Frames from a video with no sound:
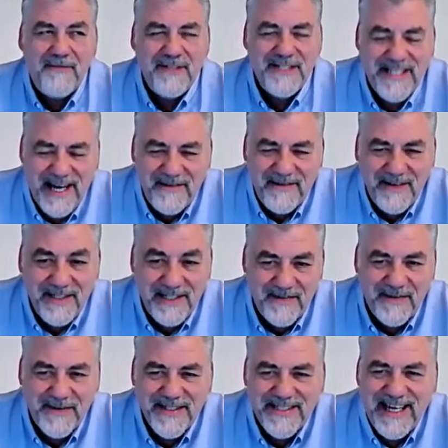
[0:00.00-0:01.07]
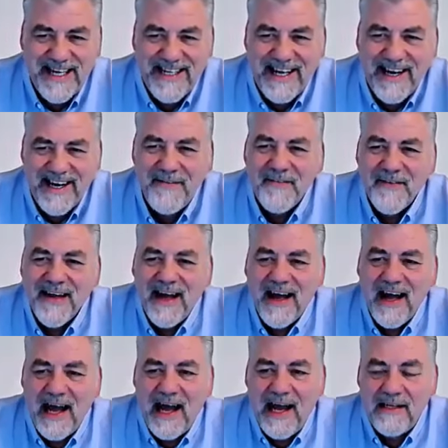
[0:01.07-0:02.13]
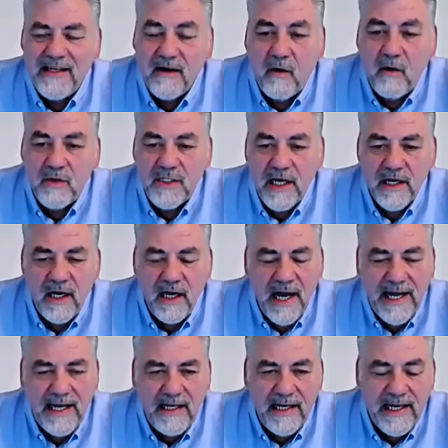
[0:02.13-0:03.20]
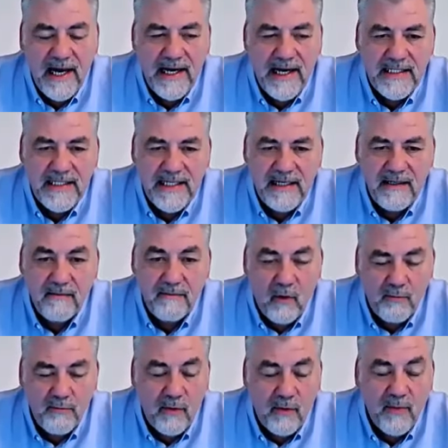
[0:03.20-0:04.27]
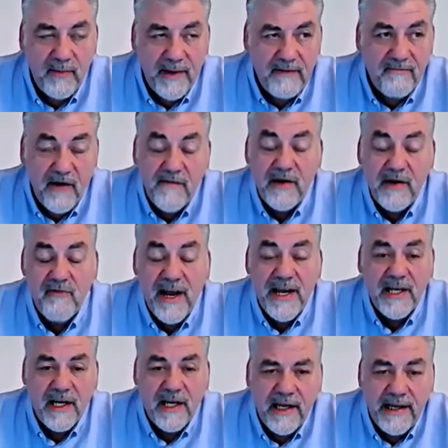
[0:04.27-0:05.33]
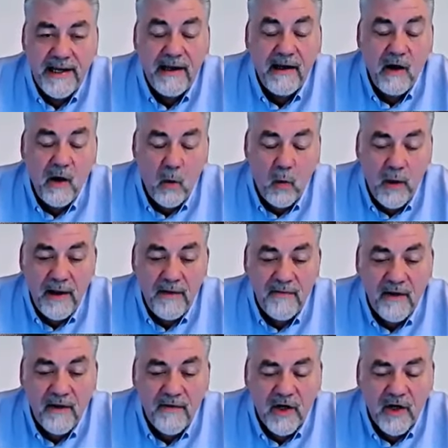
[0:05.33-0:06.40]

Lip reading: safety, it's difficult to say that. And also you're liaising probably very regularly with the